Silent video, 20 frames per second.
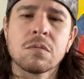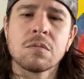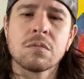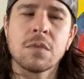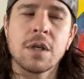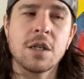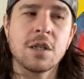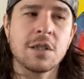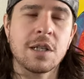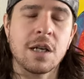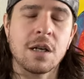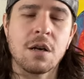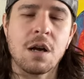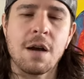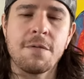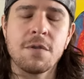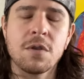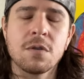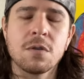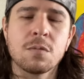I just had
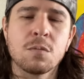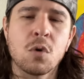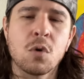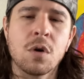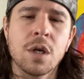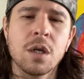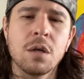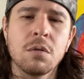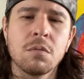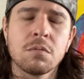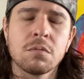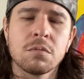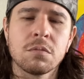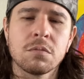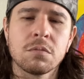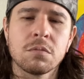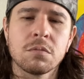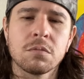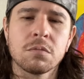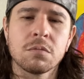coffee this morning.
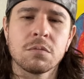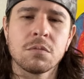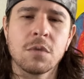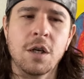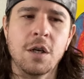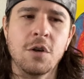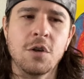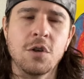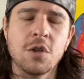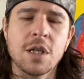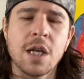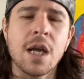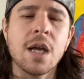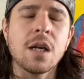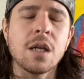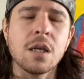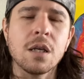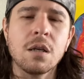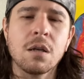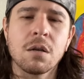I understand
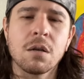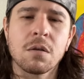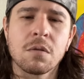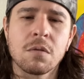it.